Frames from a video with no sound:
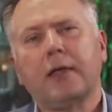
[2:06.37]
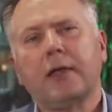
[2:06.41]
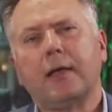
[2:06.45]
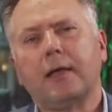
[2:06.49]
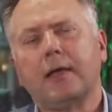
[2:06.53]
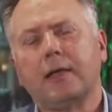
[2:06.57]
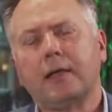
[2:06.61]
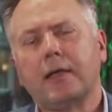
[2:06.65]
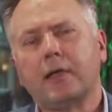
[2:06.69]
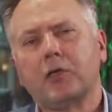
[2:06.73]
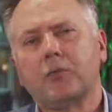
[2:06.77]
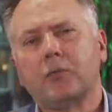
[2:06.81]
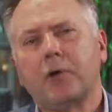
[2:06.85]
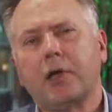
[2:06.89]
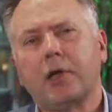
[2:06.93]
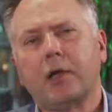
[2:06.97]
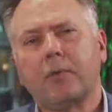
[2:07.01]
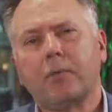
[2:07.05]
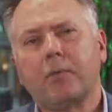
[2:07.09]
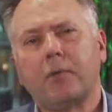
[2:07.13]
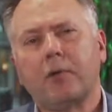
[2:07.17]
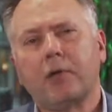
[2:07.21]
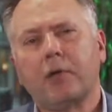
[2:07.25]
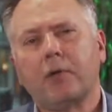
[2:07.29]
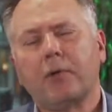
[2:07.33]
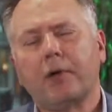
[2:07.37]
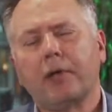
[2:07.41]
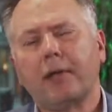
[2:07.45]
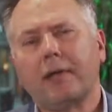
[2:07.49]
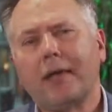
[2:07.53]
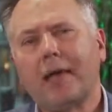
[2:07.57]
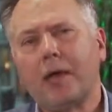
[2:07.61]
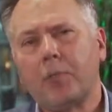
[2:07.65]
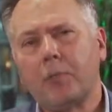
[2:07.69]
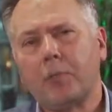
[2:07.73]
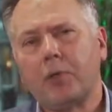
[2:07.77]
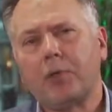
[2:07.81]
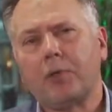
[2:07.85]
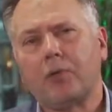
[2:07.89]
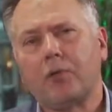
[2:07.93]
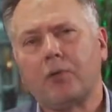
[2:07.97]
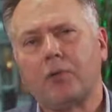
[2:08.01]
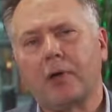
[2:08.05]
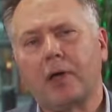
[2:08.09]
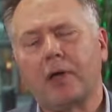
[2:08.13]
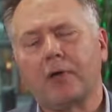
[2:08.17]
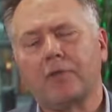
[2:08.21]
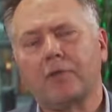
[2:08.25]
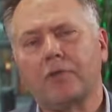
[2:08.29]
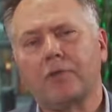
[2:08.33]
and that's why I'm quite happy to
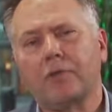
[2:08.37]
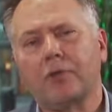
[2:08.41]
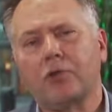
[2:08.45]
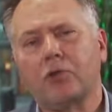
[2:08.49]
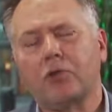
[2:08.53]
have